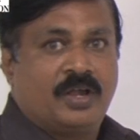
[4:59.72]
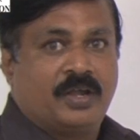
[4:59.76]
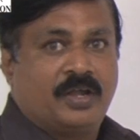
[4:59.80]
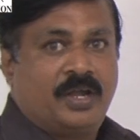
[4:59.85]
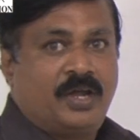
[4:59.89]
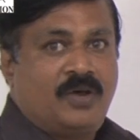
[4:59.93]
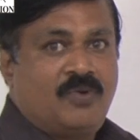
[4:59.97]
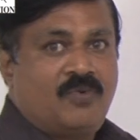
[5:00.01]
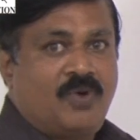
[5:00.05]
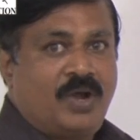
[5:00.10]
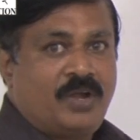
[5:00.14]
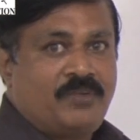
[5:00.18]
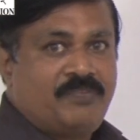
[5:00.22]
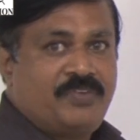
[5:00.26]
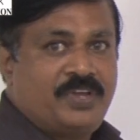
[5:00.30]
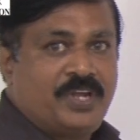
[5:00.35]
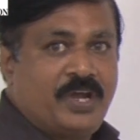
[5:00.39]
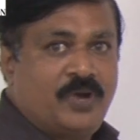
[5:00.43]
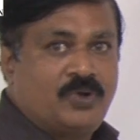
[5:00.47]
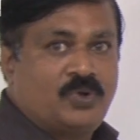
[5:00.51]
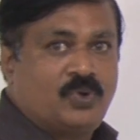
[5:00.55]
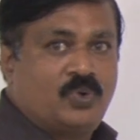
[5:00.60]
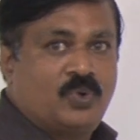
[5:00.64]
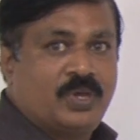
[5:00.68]
Now what we
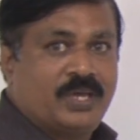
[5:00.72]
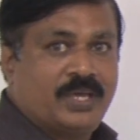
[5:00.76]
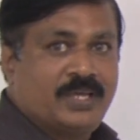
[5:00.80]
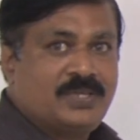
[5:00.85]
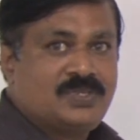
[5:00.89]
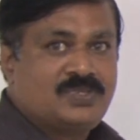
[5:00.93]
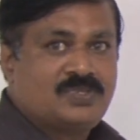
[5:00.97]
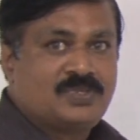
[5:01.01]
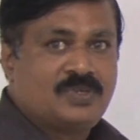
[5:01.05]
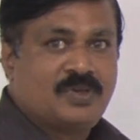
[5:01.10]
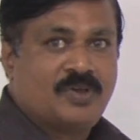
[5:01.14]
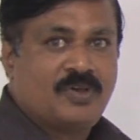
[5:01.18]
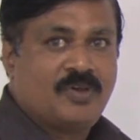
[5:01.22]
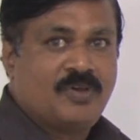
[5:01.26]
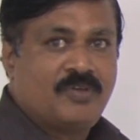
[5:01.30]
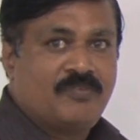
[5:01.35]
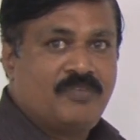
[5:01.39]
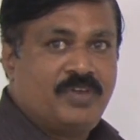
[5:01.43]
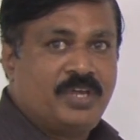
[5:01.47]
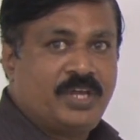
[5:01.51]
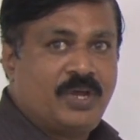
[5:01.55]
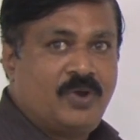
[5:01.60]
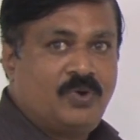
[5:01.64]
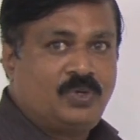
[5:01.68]
have to do is,
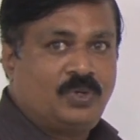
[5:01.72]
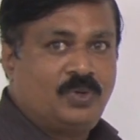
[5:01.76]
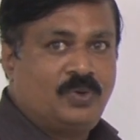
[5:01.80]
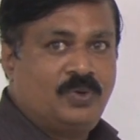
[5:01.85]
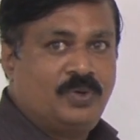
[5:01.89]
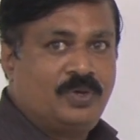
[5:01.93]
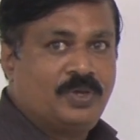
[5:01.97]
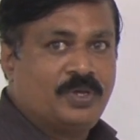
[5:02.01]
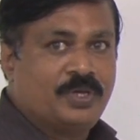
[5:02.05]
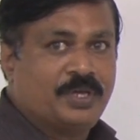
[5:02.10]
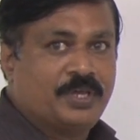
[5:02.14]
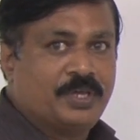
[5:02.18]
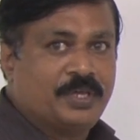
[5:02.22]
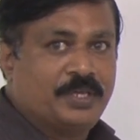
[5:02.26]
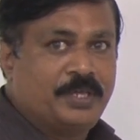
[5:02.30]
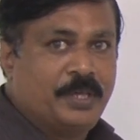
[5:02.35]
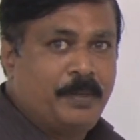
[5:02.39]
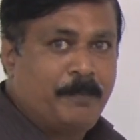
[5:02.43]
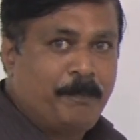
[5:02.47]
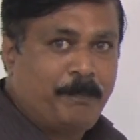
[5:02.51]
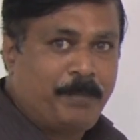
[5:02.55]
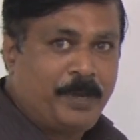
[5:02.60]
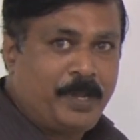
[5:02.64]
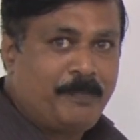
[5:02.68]
we have to
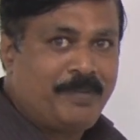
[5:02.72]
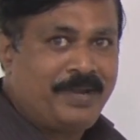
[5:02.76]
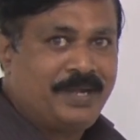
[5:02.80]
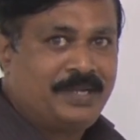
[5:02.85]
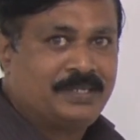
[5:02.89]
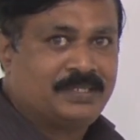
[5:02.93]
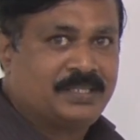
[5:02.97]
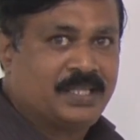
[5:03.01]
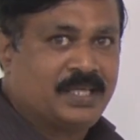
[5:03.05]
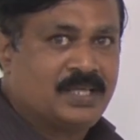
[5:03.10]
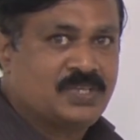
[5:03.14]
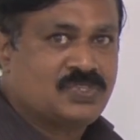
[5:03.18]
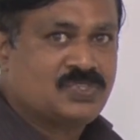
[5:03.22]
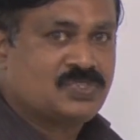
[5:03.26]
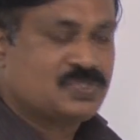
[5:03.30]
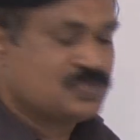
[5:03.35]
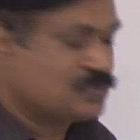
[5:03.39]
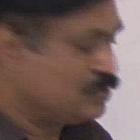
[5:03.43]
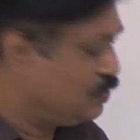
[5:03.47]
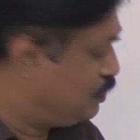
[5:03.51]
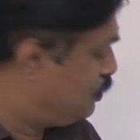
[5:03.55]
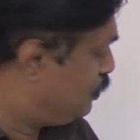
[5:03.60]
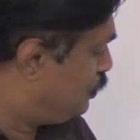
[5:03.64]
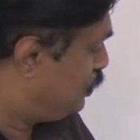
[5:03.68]
implement
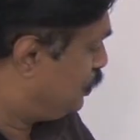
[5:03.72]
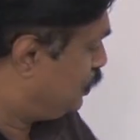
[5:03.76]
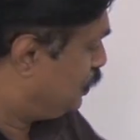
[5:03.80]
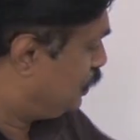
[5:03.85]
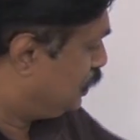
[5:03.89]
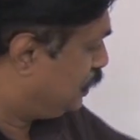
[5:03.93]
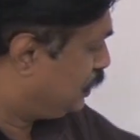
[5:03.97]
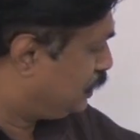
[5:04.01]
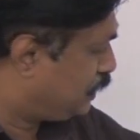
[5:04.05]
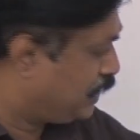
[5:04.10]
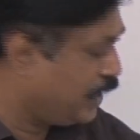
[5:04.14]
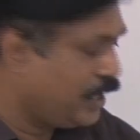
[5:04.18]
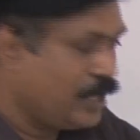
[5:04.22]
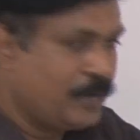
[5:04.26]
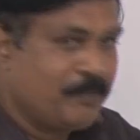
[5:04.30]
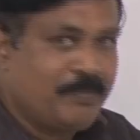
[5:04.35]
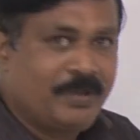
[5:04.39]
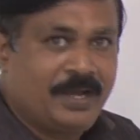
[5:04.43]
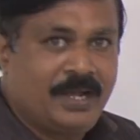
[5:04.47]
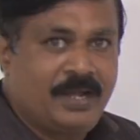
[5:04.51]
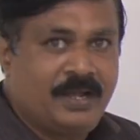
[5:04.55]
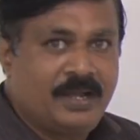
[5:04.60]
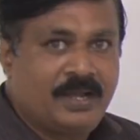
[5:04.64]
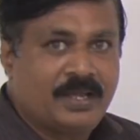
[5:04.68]
this
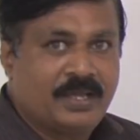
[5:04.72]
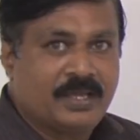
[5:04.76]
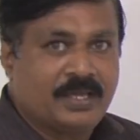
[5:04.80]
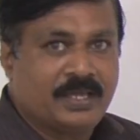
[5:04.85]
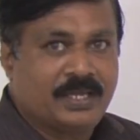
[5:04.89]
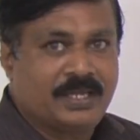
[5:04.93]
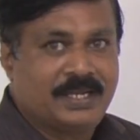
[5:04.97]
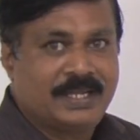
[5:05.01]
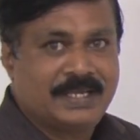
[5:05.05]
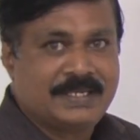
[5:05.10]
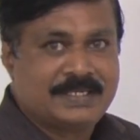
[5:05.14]
table in